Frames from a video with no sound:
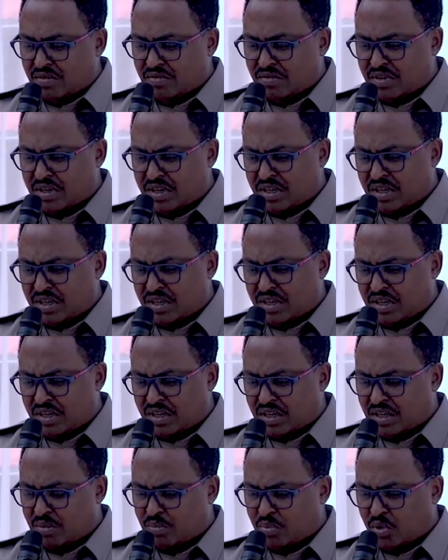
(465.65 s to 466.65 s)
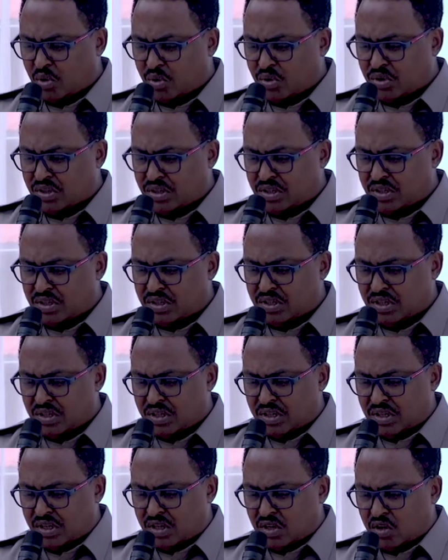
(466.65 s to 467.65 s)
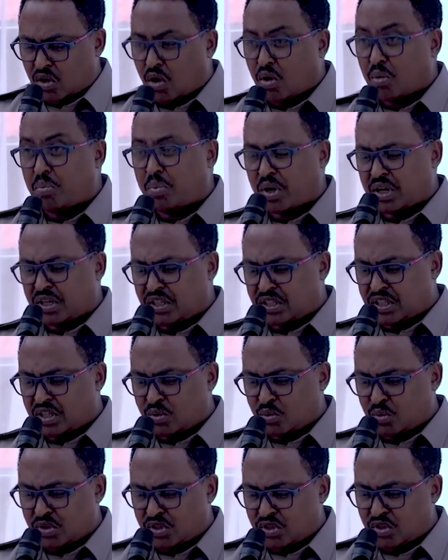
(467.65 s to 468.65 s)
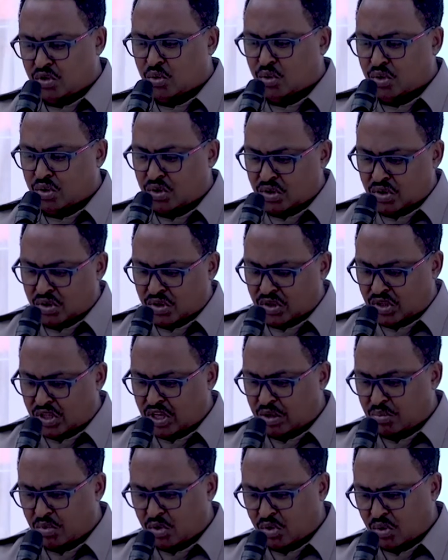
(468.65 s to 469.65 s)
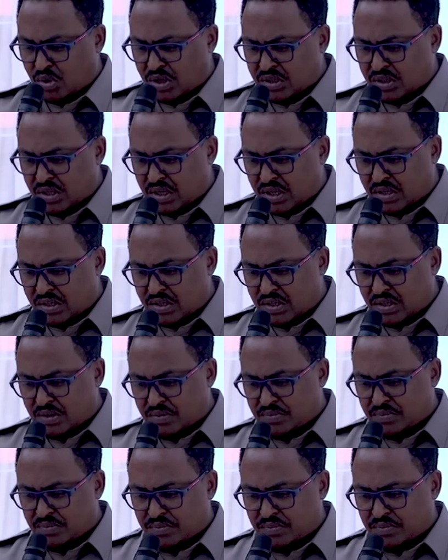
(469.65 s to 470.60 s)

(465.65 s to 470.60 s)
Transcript: very important cooperation with your team, Your Excellency.